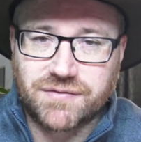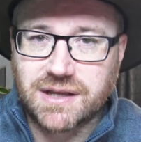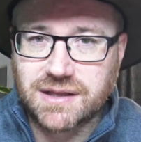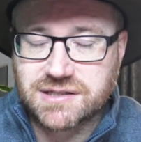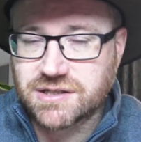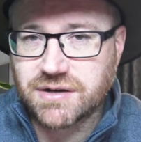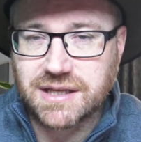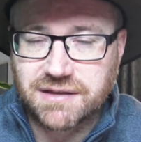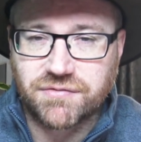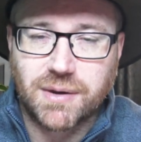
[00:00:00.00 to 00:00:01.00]
Estonia,
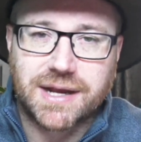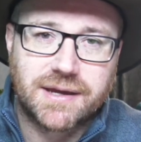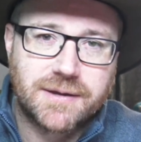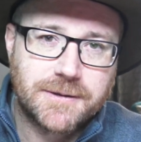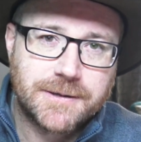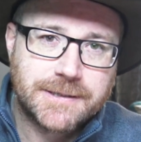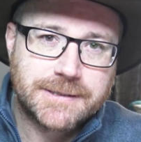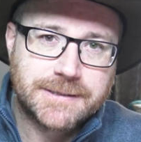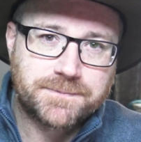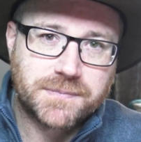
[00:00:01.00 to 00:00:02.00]
Lithuania.
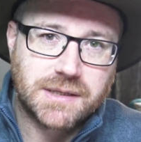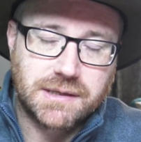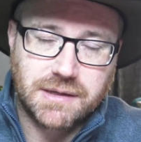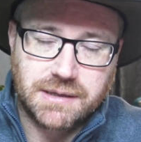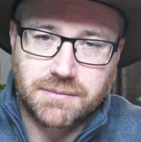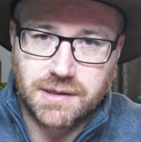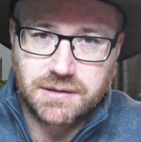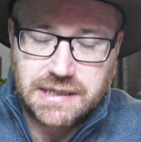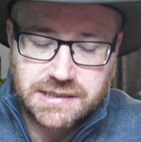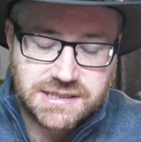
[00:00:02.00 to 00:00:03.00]

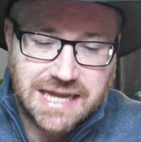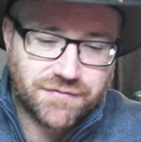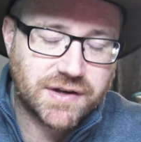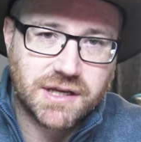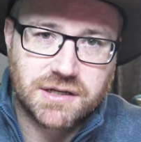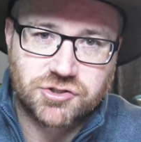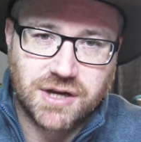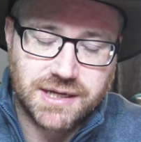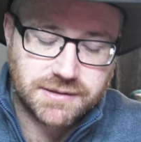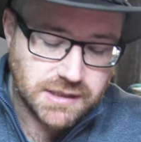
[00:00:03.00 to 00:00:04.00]
He's definitely going to try,
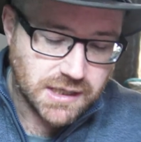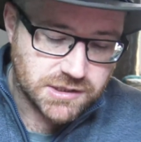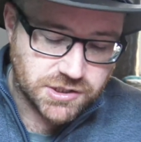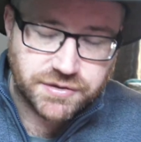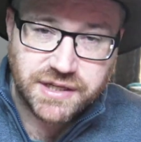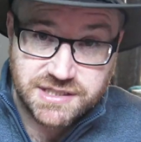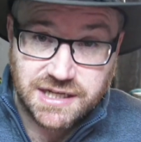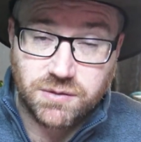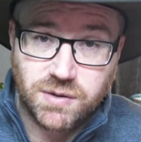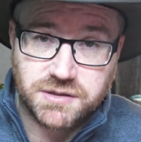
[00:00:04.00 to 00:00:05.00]
and two things that
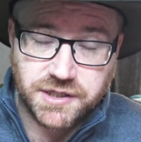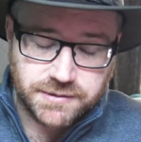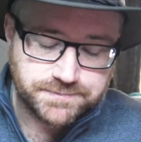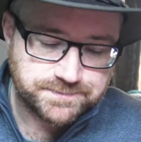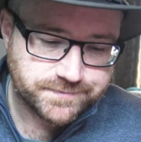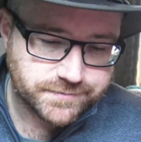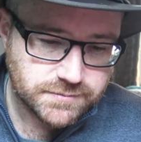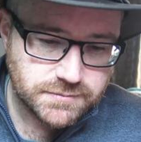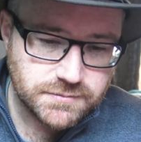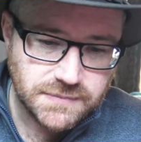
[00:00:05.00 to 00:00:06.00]
he will do
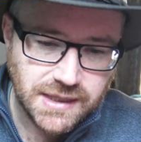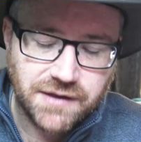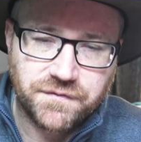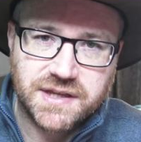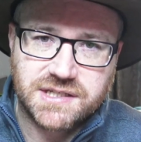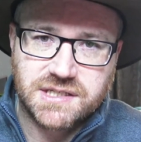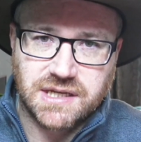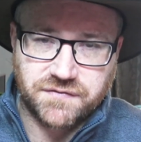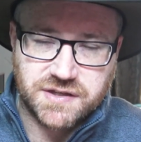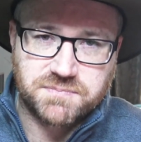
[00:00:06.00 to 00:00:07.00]
if this
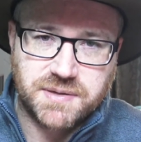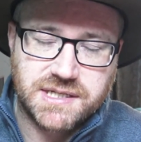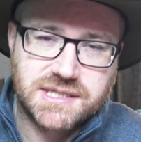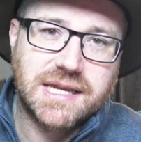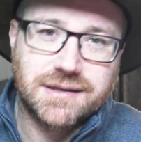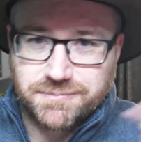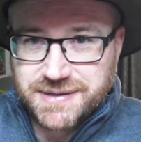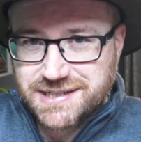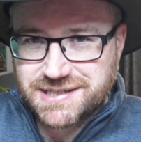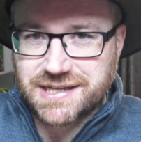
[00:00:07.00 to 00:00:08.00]
peace deal
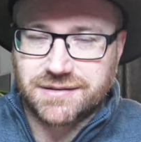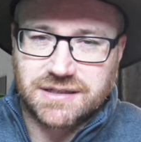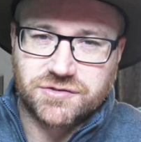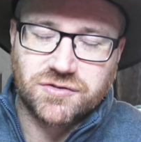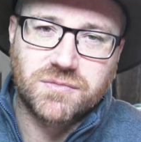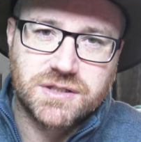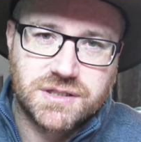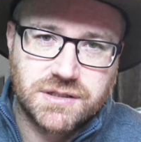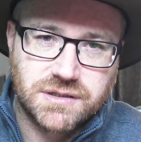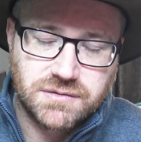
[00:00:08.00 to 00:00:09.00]
that Trump wants to do